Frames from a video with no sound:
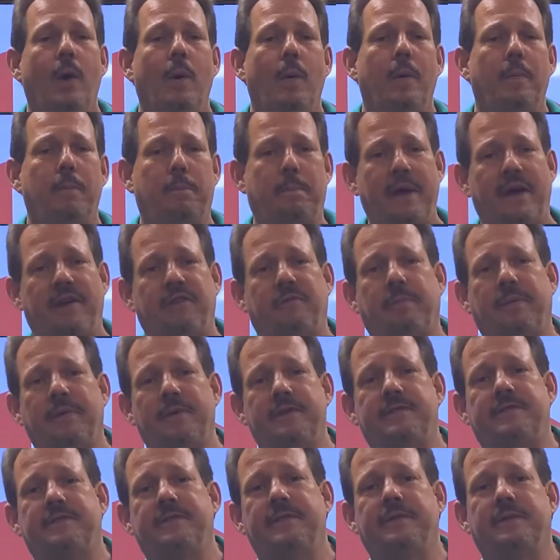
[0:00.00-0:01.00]
best
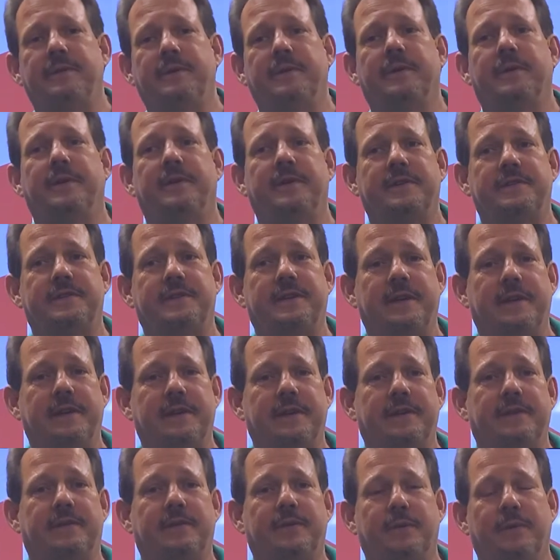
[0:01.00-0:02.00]
place to do it is get
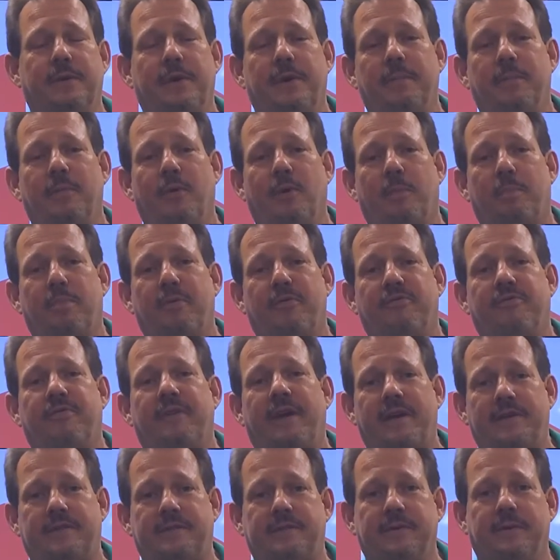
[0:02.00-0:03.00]
into a more
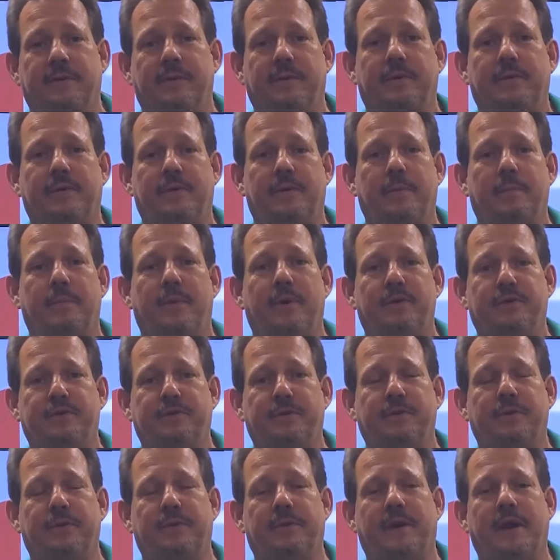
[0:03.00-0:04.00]
professional
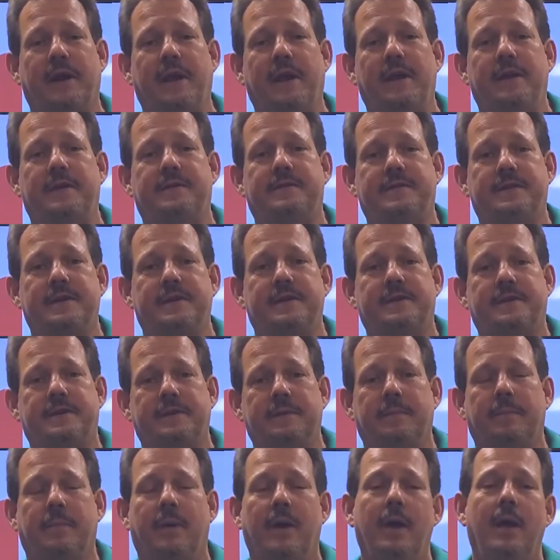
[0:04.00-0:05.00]
commercial grade
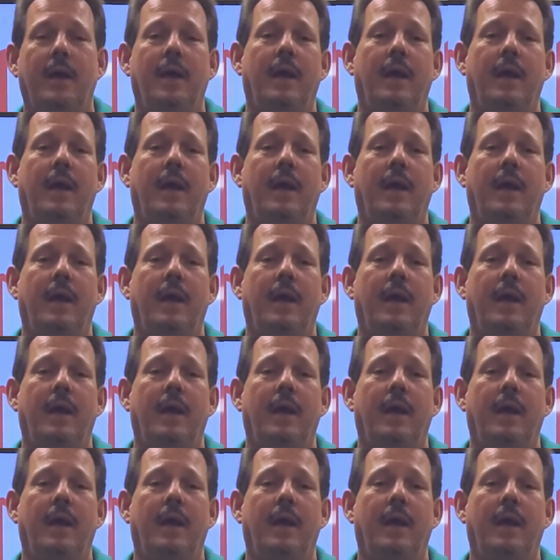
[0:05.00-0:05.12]
system